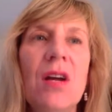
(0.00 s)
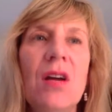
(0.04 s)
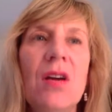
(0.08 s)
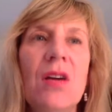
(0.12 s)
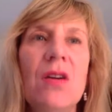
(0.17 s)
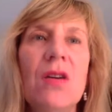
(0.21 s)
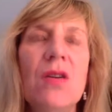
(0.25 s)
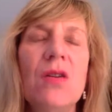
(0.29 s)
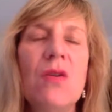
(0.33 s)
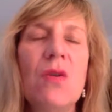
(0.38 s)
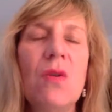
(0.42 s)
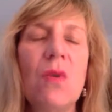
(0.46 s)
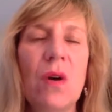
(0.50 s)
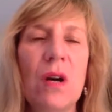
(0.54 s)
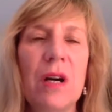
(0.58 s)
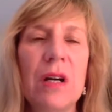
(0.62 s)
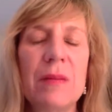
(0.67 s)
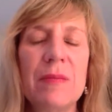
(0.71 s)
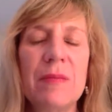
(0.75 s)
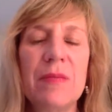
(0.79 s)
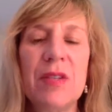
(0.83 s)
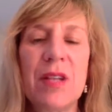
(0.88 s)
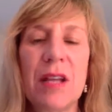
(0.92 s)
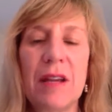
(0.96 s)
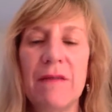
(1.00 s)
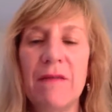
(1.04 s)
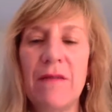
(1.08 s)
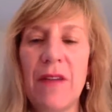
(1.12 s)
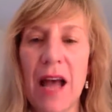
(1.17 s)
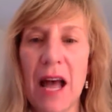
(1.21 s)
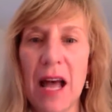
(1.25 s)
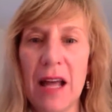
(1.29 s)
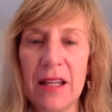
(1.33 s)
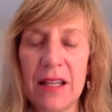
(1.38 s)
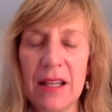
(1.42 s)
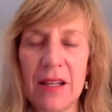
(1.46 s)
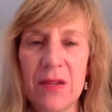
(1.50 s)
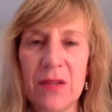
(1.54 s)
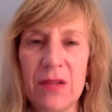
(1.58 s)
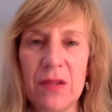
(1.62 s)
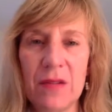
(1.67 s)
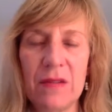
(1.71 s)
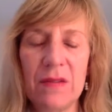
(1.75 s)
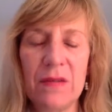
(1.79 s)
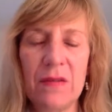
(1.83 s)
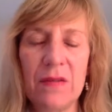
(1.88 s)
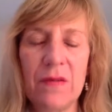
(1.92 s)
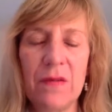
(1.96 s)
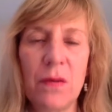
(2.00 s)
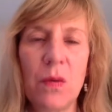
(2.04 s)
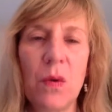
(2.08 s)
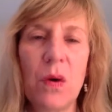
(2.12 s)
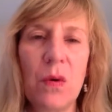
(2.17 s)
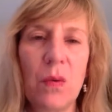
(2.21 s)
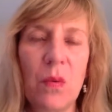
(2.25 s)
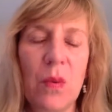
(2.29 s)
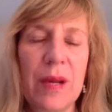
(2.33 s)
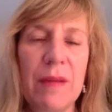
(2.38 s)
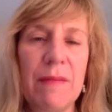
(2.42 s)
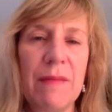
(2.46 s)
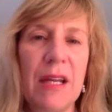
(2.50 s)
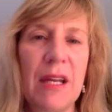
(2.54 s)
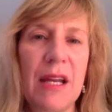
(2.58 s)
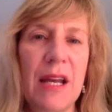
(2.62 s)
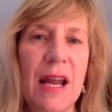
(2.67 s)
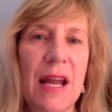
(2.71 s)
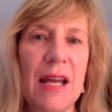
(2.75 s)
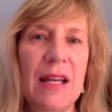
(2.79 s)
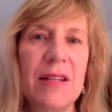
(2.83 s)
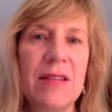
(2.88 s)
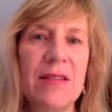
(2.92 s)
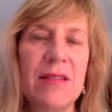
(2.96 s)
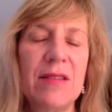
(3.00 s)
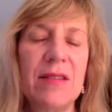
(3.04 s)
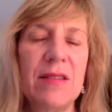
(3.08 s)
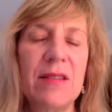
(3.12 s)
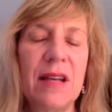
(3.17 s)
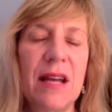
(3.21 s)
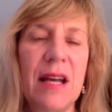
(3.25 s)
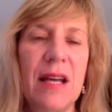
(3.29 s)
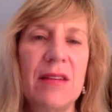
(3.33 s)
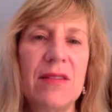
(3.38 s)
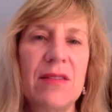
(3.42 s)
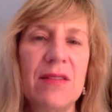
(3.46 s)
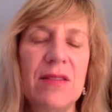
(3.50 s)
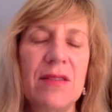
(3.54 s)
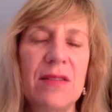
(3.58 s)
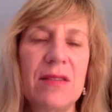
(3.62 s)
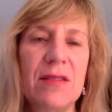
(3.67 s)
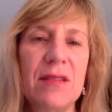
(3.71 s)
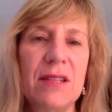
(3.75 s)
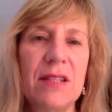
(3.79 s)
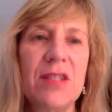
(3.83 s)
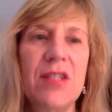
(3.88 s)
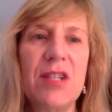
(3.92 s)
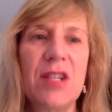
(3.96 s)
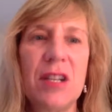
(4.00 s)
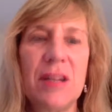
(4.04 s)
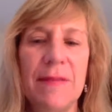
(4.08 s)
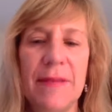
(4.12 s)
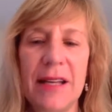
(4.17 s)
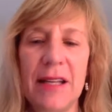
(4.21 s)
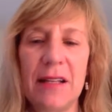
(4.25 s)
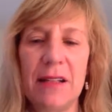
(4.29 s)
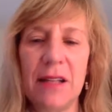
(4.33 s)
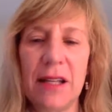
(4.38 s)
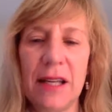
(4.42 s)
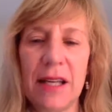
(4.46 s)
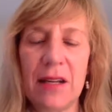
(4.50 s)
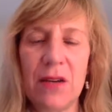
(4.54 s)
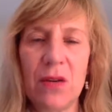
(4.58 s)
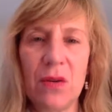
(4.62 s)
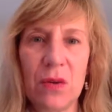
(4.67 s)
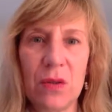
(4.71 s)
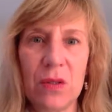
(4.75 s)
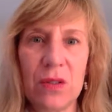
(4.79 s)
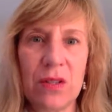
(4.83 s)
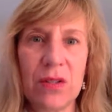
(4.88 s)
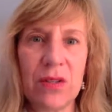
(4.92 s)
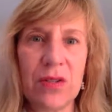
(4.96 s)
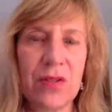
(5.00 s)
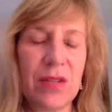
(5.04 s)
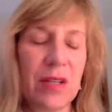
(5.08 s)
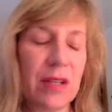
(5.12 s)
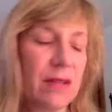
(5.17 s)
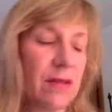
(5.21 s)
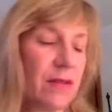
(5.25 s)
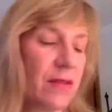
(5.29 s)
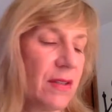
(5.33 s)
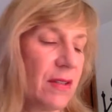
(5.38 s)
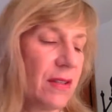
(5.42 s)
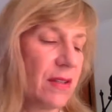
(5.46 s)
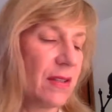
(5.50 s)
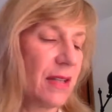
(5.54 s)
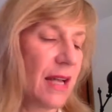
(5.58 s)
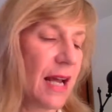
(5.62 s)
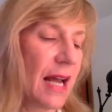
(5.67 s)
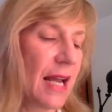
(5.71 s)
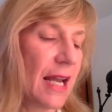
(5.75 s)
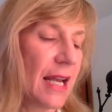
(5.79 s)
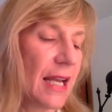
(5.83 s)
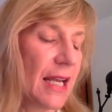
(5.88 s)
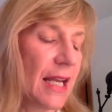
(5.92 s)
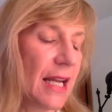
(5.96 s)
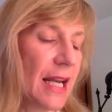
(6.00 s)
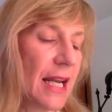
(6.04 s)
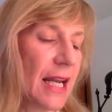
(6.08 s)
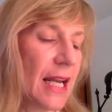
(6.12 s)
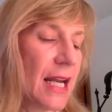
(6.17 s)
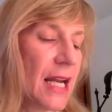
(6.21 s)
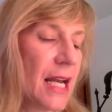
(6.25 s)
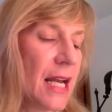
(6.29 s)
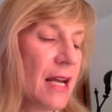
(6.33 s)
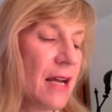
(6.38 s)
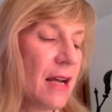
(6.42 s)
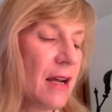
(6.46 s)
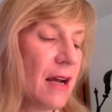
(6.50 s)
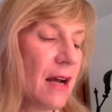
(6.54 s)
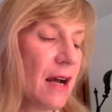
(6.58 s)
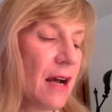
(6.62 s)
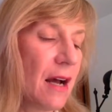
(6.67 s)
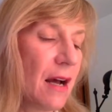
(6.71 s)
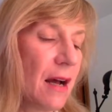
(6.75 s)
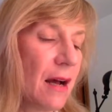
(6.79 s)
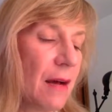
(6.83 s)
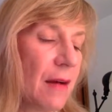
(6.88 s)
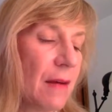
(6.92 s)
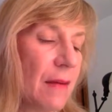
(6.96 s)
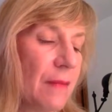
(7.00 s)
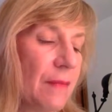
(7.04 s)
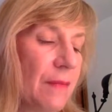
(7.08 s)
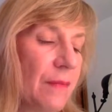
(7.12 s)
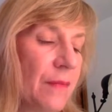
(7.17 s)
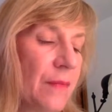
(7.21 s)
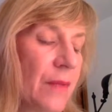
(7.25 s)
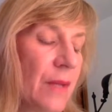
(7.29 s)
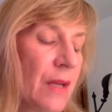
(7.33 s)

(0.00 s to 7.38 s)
norms and values for women as legitimate landholders in society. There